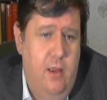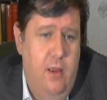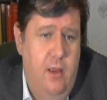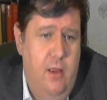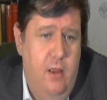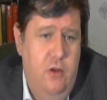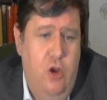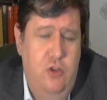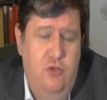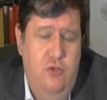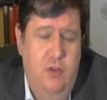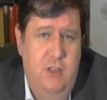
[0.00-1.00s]
Torture
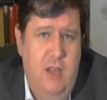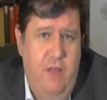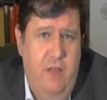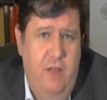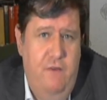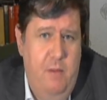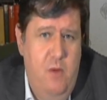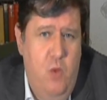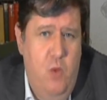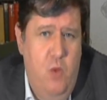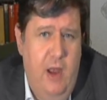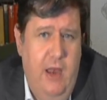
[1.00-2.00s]
itself had been
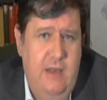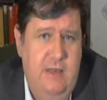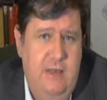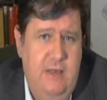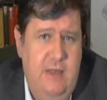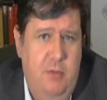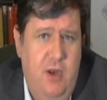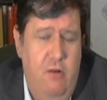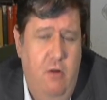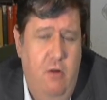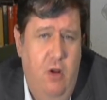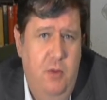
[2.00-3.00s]
widely accepted in
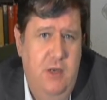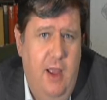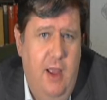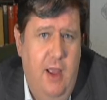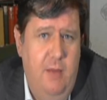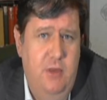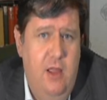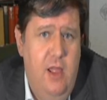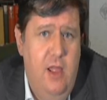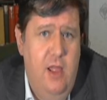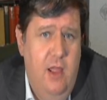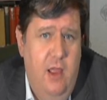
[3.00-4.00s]
Roman times.
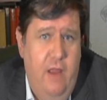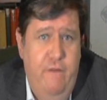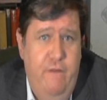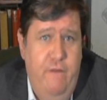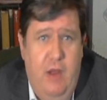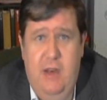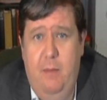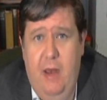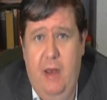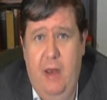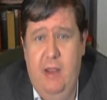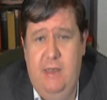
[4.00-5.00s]
In fact, it had been
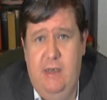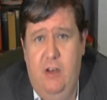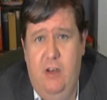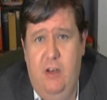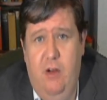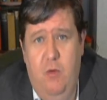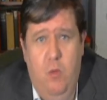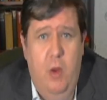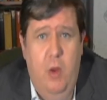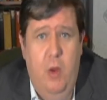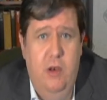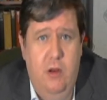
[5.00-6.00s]
insisted on
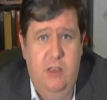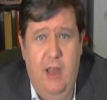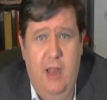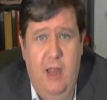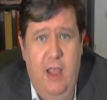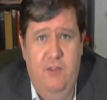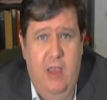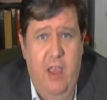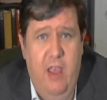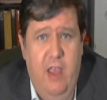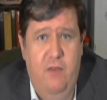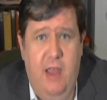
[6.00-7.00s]
when slaves gave
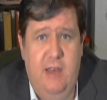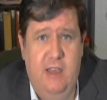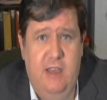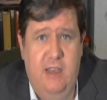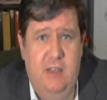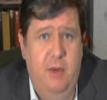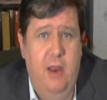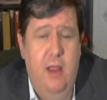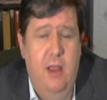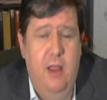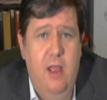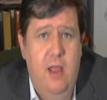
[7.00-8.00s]
their testimony.
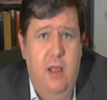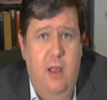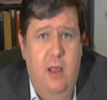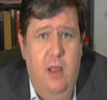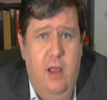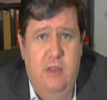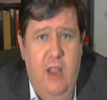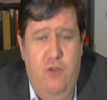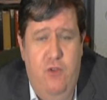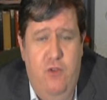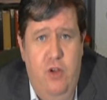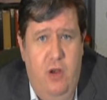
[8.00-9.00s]
A slave could
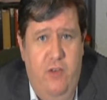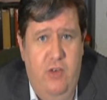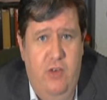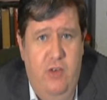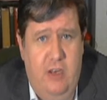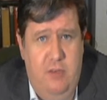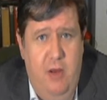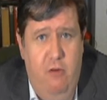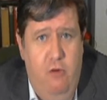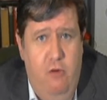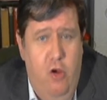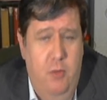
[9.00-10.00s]
not give a testimony in a
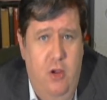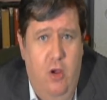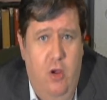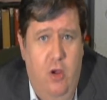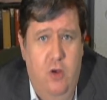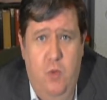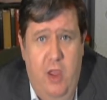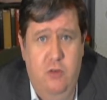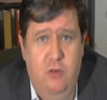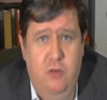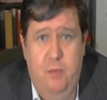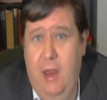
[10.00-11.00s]
Roman court without
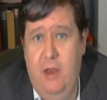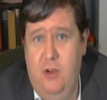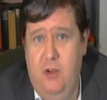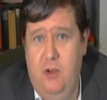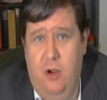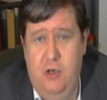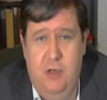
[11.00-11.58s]
being tortured.